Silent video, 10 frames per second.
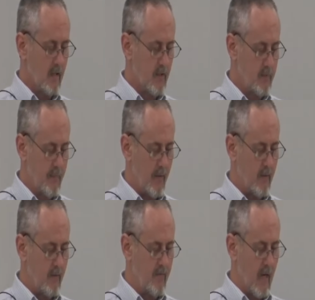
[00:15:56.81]
the
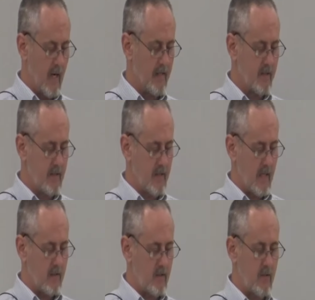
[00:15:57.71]
Spirit of God
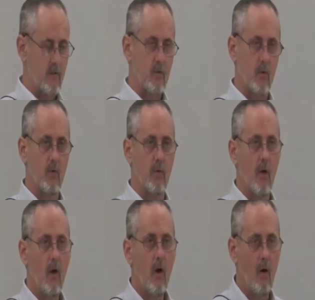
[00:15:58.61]
sets the truth
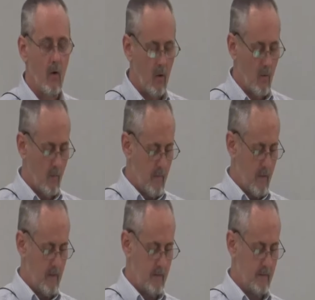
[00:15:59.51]

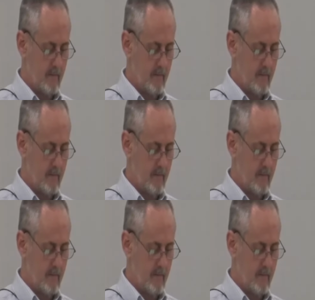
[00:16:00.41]
home,